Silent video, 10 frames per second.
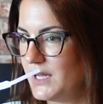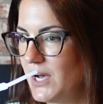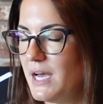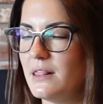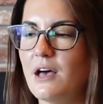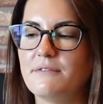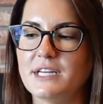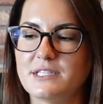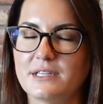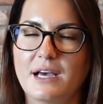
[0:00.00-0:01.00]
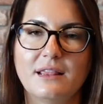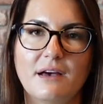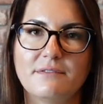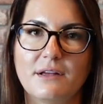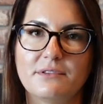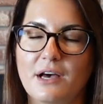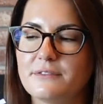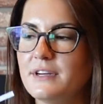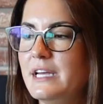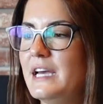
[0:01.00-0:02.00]
I love it. I love, love,
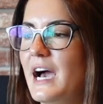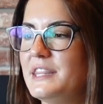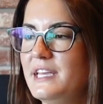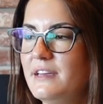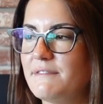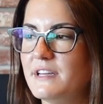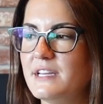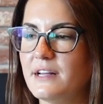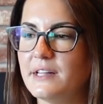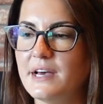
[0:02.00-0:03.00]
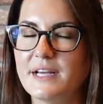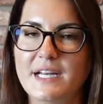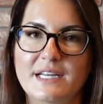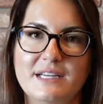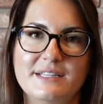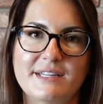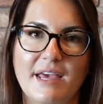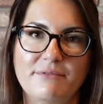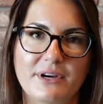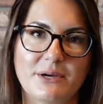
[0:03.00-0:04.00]
love. I think vanilla is
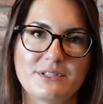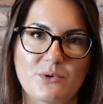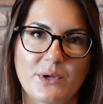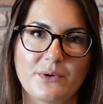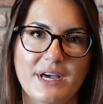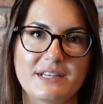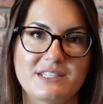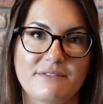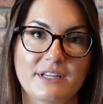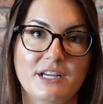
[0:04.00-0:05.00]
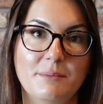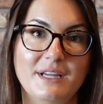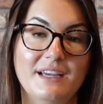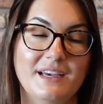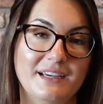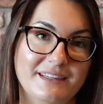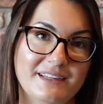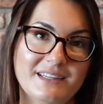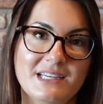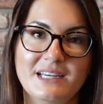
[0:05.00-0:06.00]
a fragrance oil that is definitely going to be
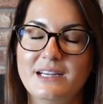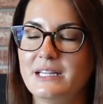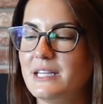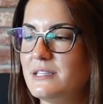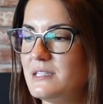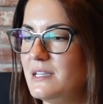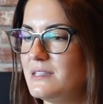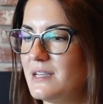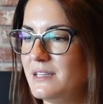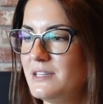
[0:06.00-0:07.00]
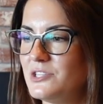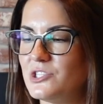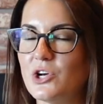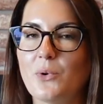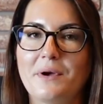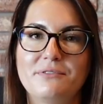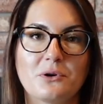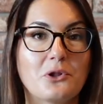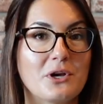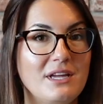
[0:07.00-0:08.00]
in this season. So if
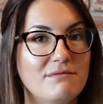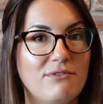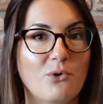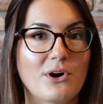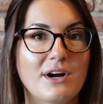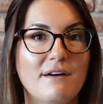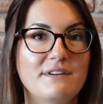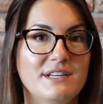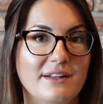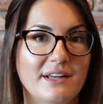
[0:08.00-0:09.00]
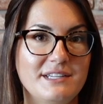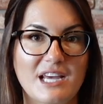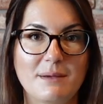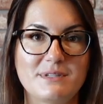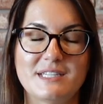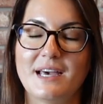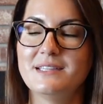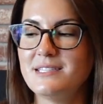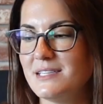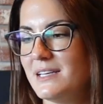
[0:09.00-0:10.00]
you're looking for a vanilla type
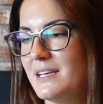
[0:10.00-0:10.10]
scent,